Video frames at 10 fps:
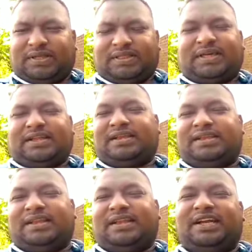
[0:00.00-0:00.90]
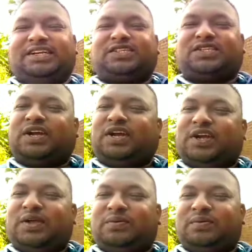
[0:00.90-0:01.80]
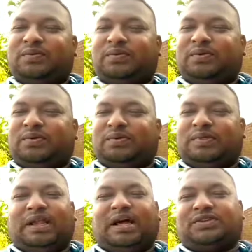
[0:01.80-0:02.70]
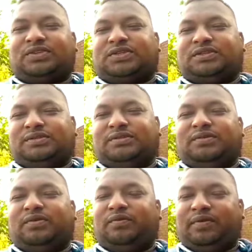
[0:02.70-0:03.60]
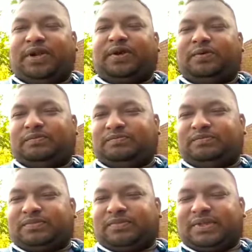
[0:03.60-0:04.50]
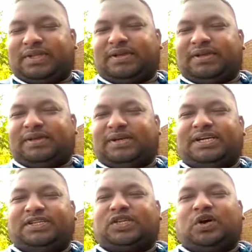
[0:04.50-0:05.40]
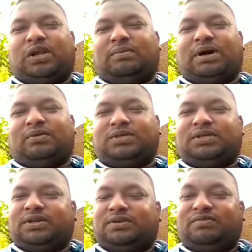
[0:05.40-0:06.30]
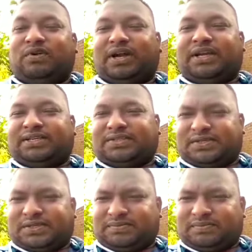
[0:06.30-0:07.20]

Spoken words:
Then let's continue the last video. It's all about phonetics.